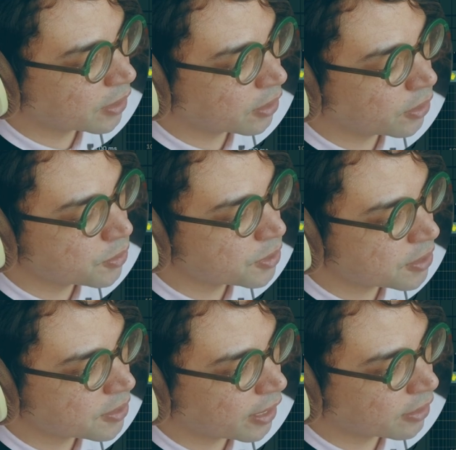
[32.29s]

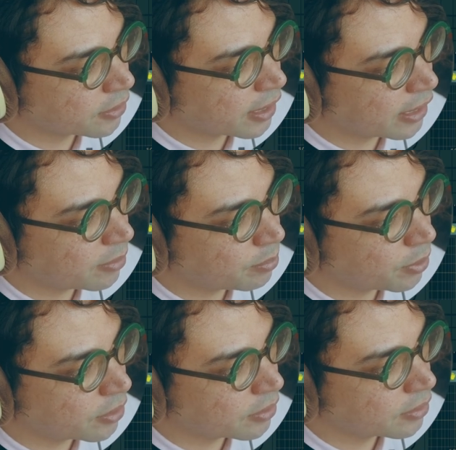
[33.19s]
closest that I could get,
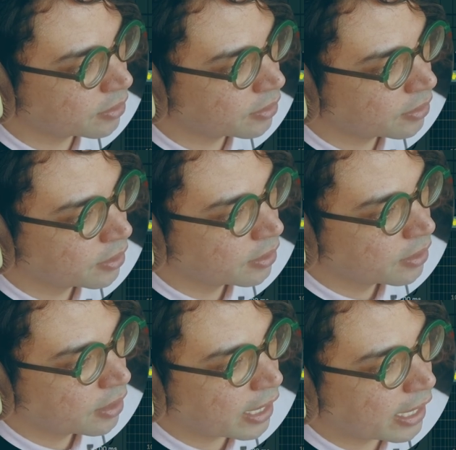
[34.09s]
but
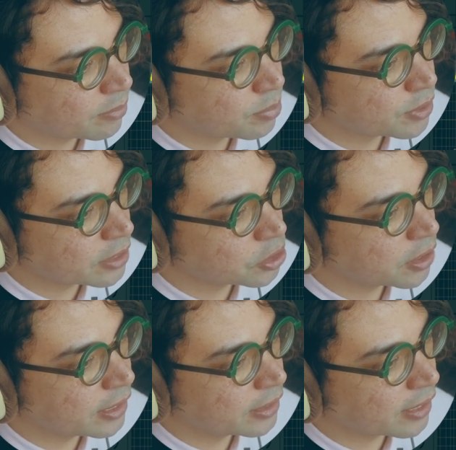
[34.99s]
and
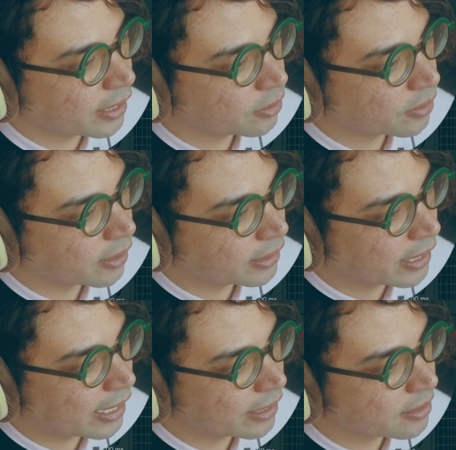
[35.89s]
potentially 909
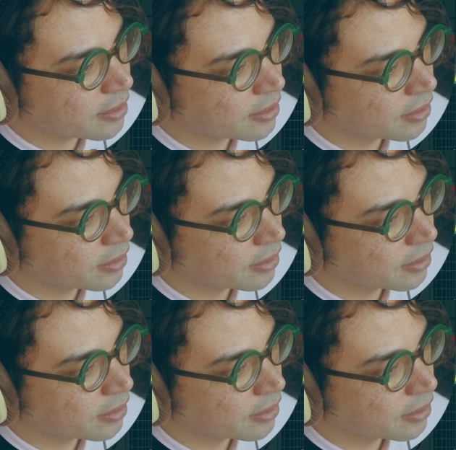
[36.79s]
hats.